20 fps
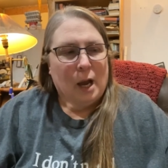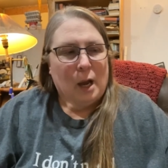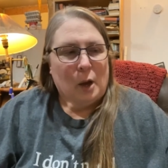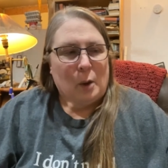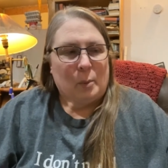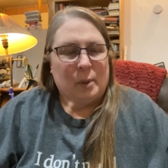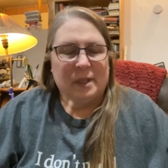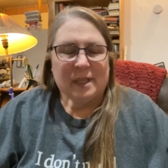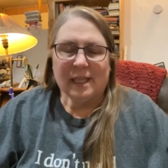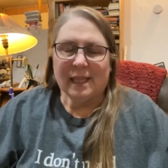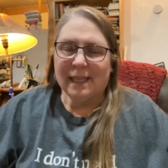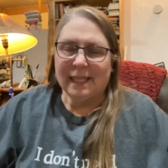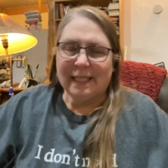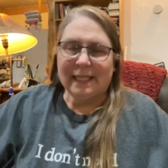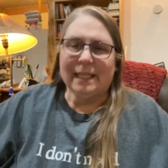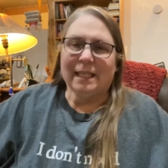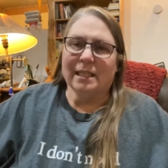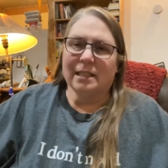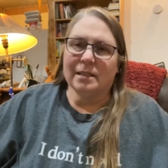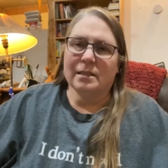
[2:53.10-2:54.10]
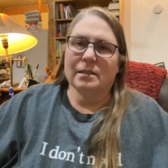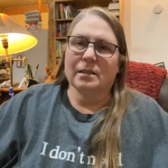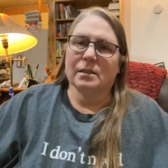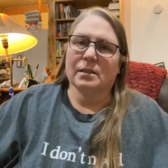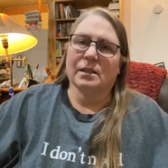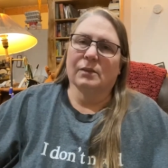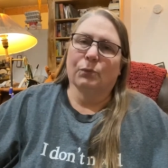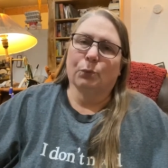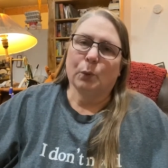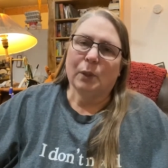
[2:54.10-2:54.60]
But the thing is
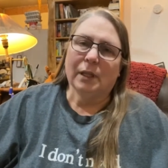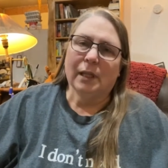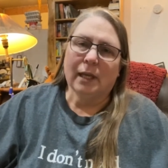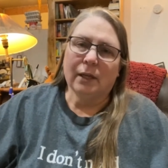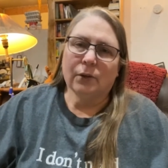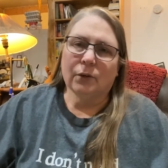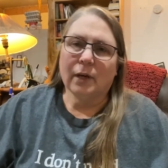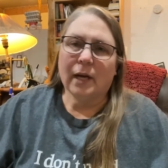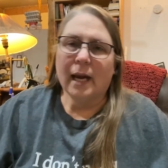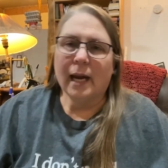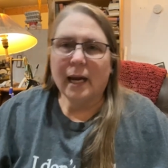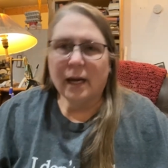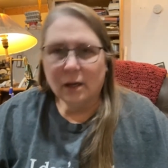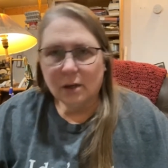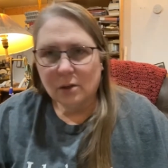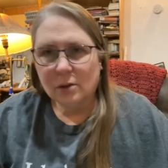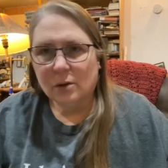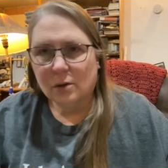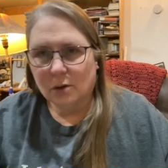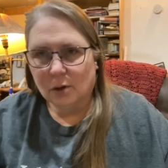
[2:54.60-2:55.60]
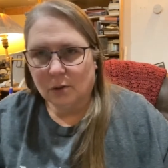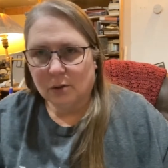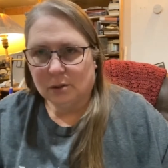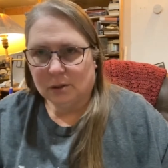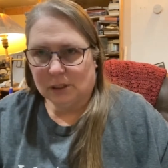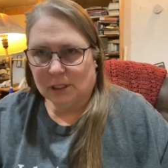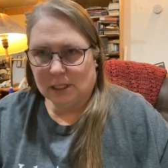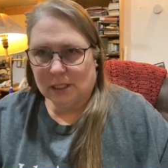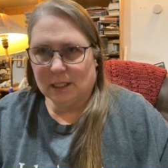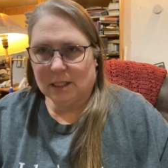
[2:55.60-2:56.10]
if we let her hair grow
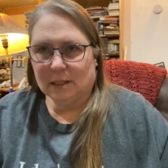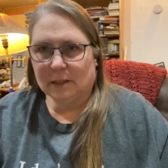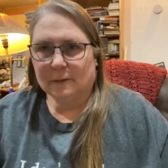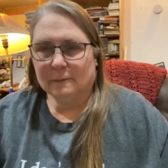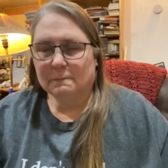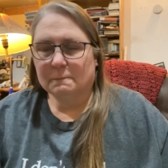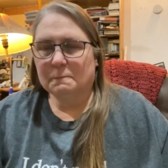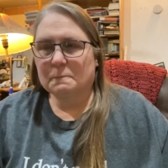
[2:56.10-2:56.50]
long,